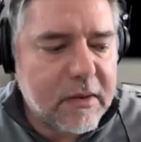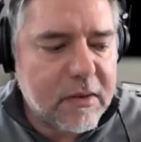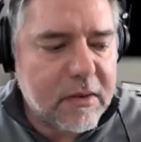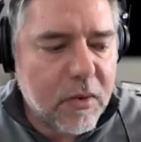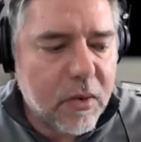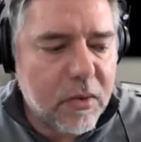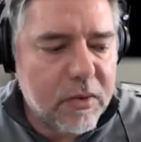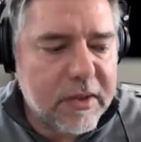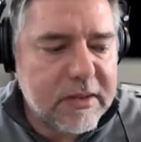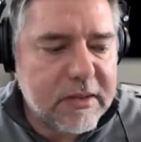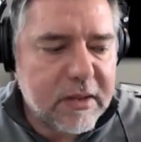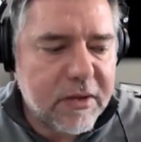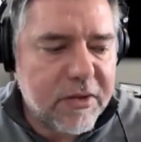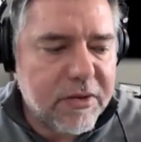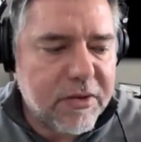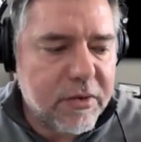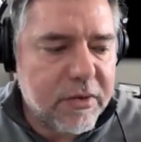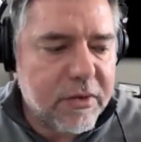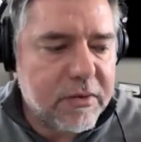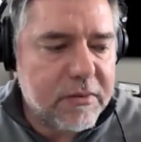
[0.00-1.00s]
gold is the
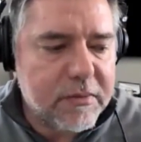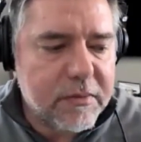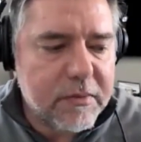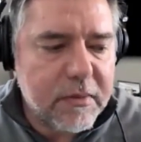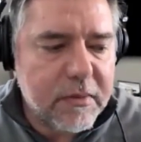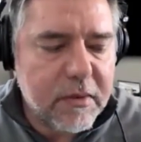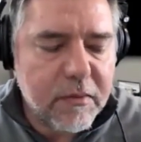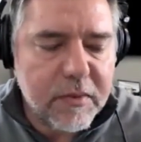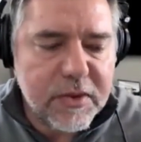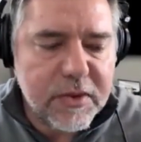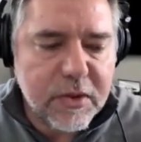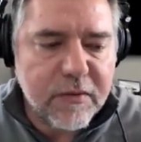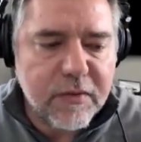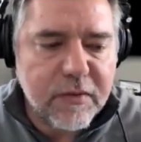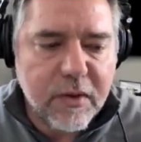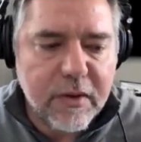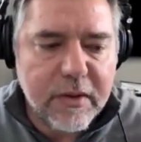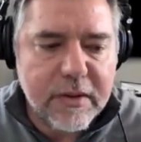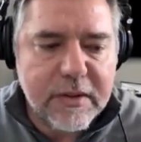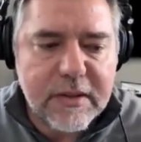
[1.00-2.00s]
third reserve
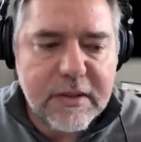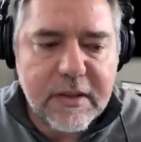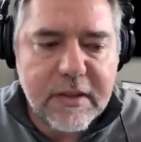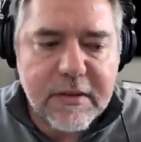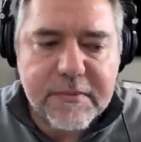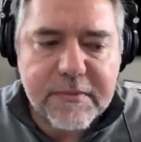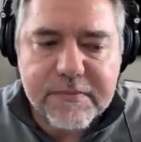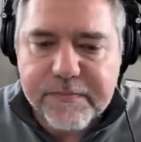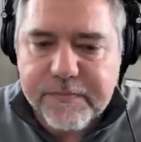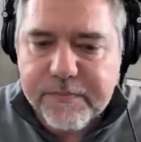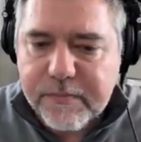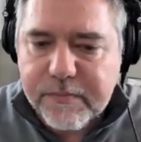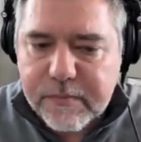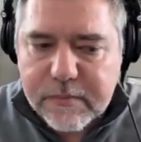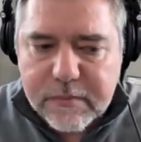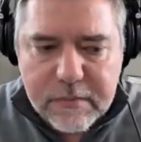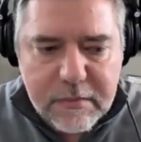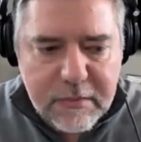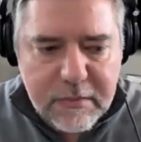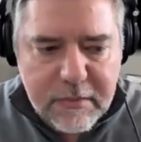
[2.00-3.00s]
currency.
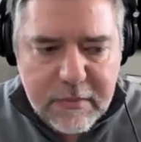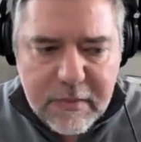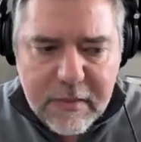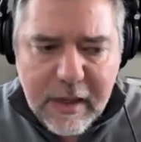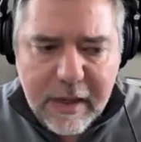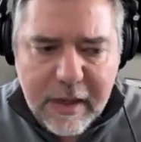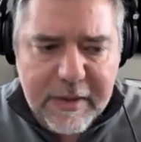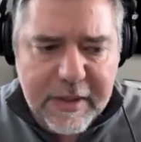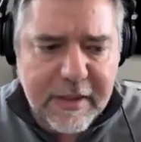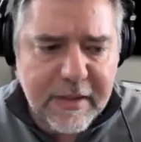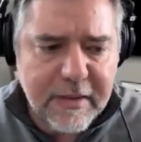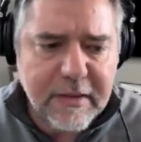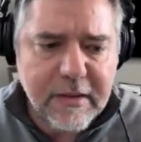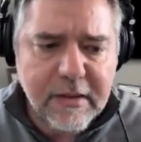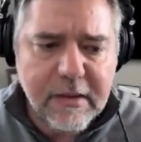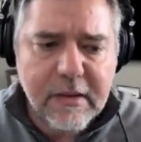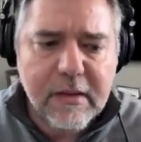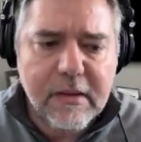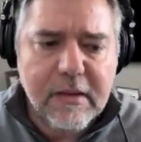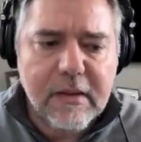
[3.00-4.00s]
I mean,
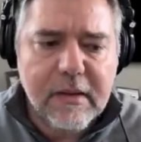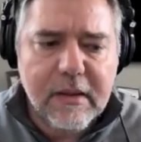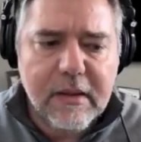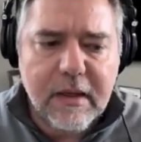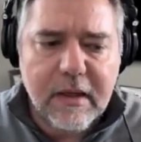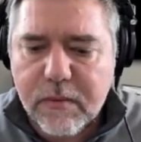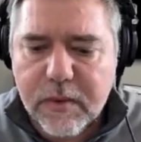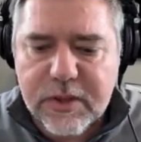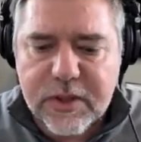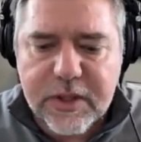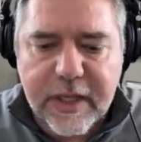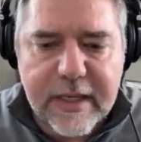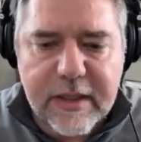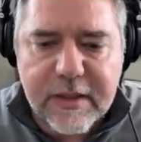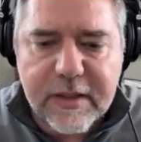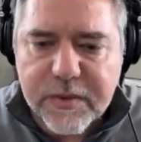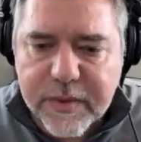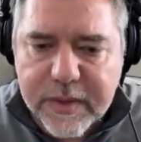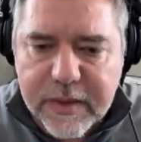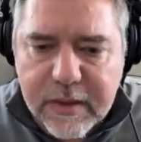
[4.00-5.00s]
what's China
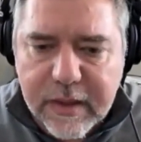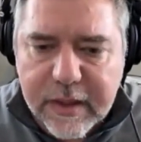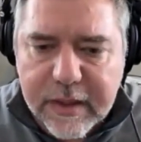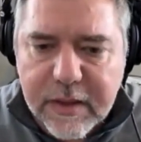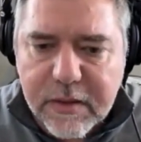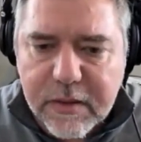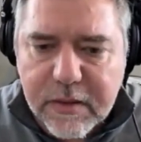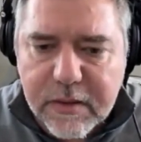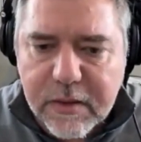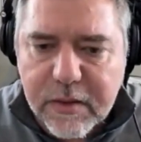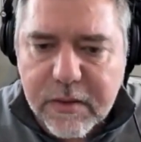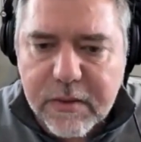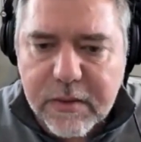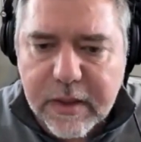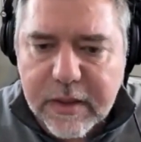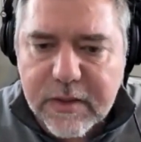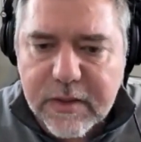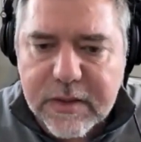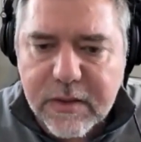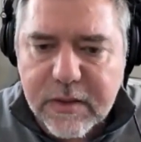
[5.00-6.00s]
doing? Like
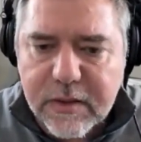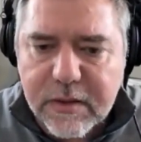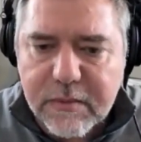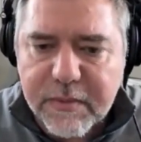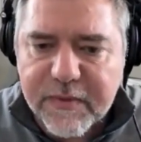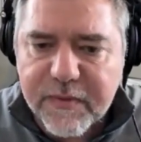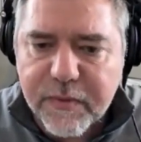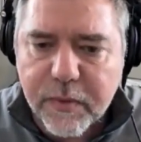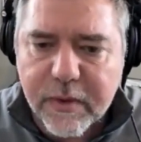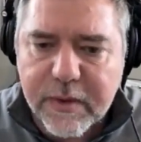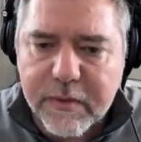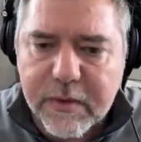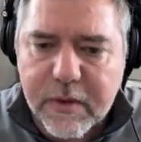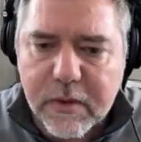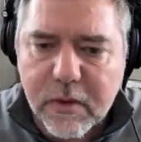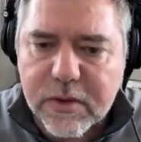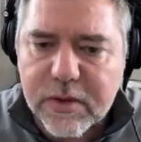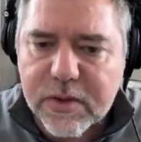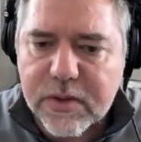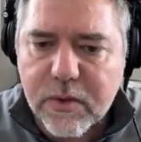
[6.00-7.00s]
you said that before, they're the
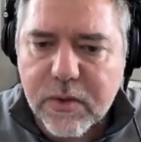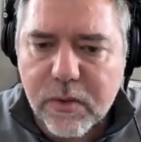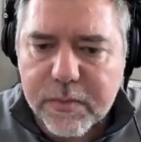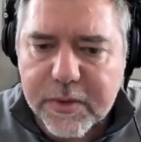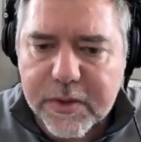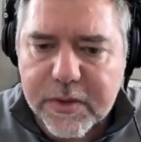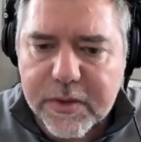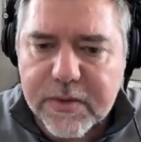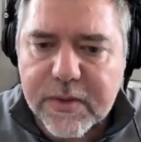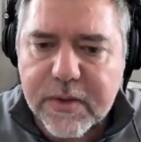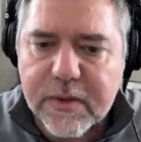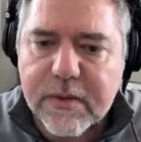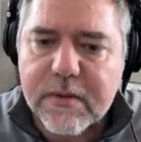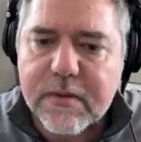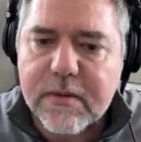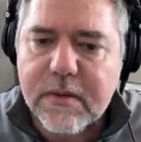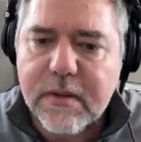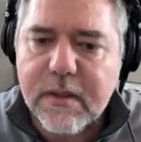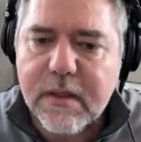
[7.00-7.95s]
largest gold producer.